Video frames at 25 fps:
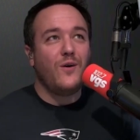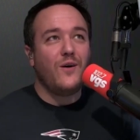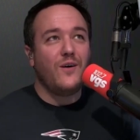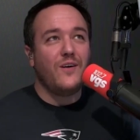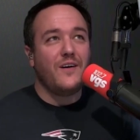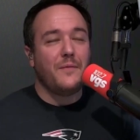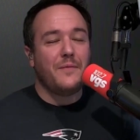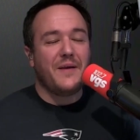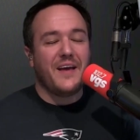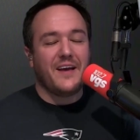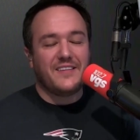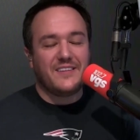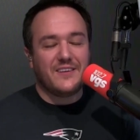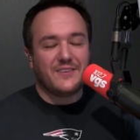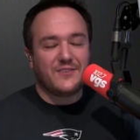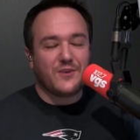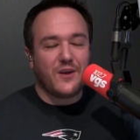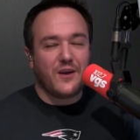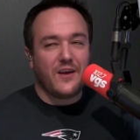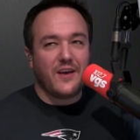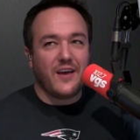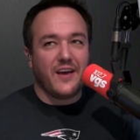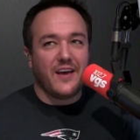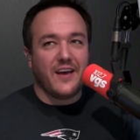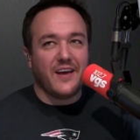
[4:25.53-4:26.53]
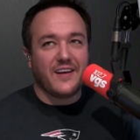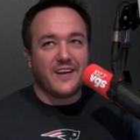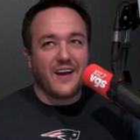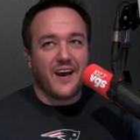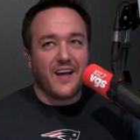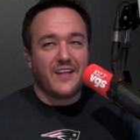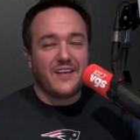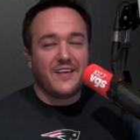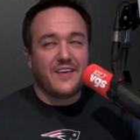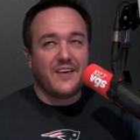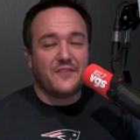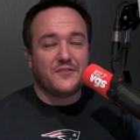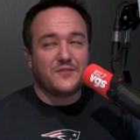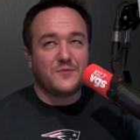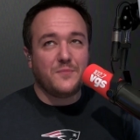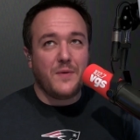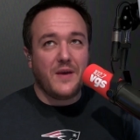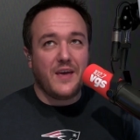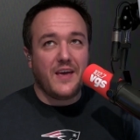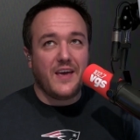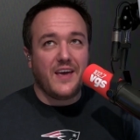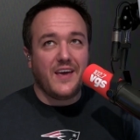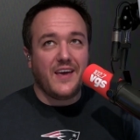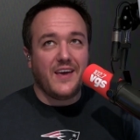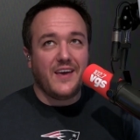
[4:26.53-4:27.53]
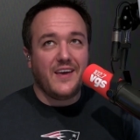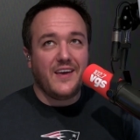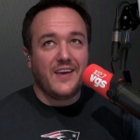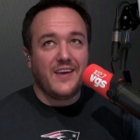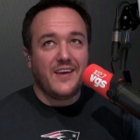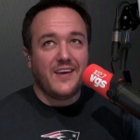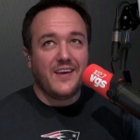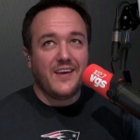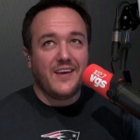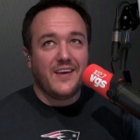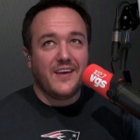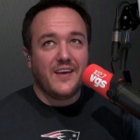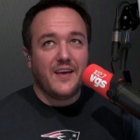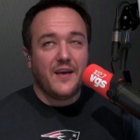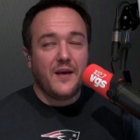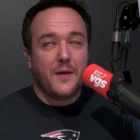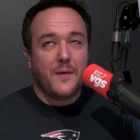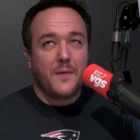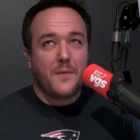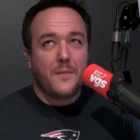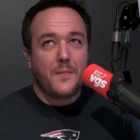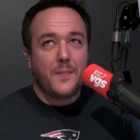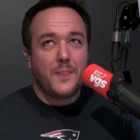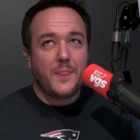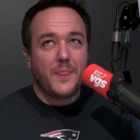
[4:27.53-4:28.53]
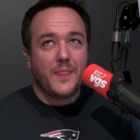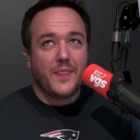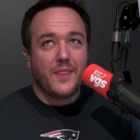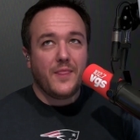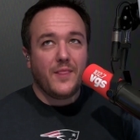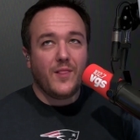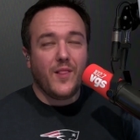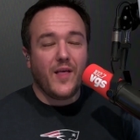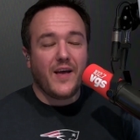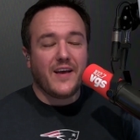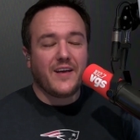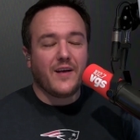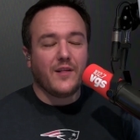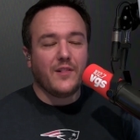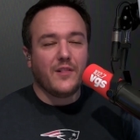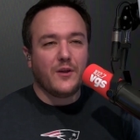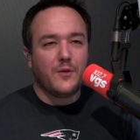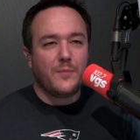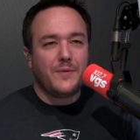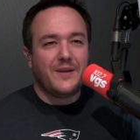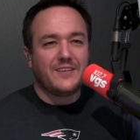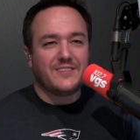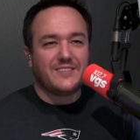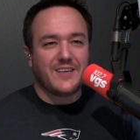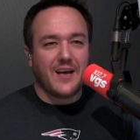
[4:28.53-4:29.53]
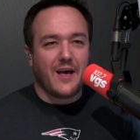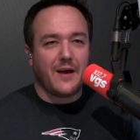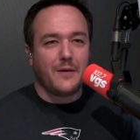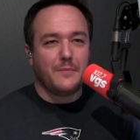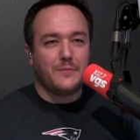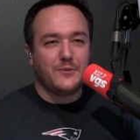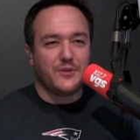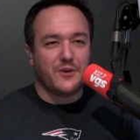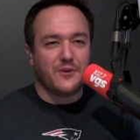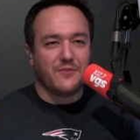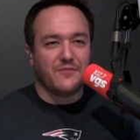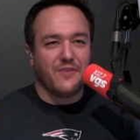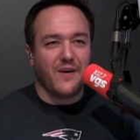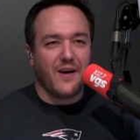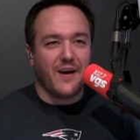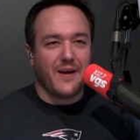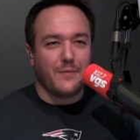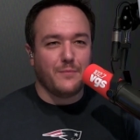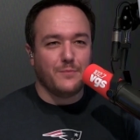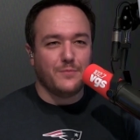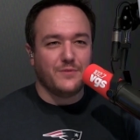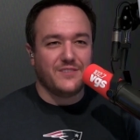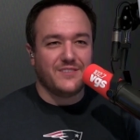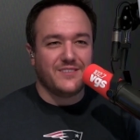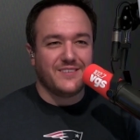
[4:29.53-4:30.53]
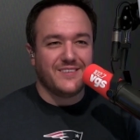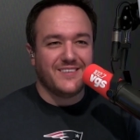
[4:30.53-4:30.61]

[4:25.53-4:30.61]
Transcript: I mean, it kind of gives me a little bit of timeshare vibes.